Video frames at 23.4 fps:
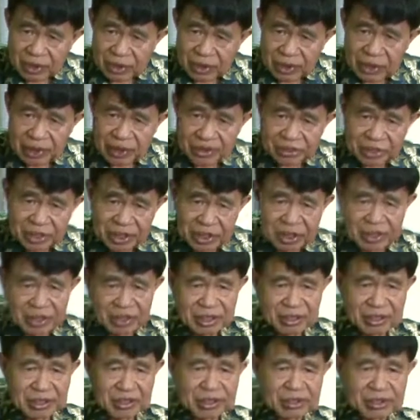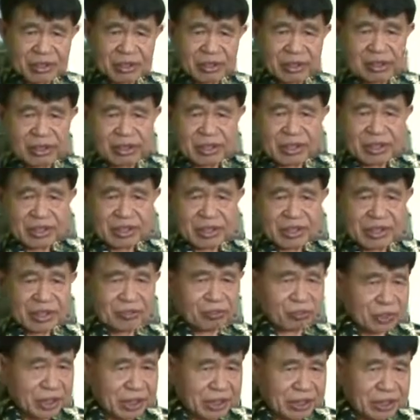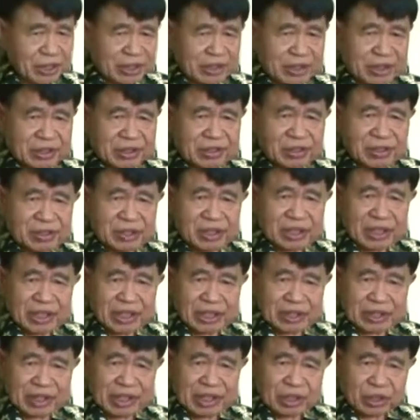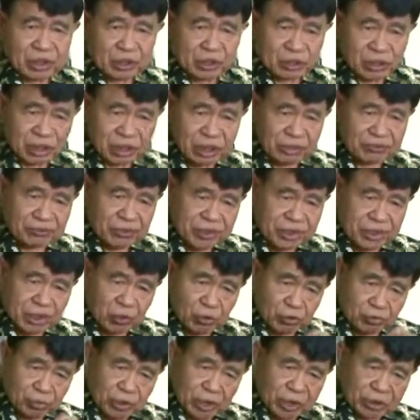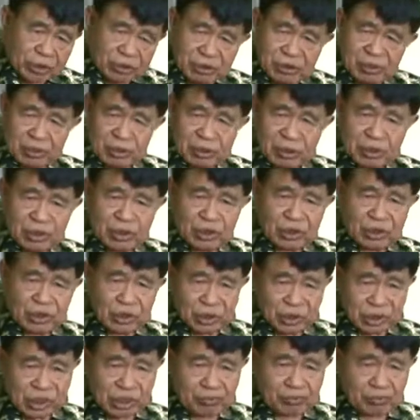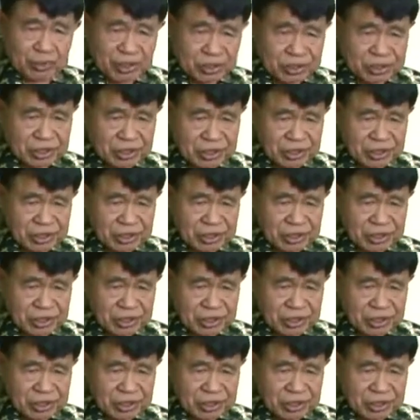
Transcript: And I said, brother, I think your gift is acupuncture. Your gift is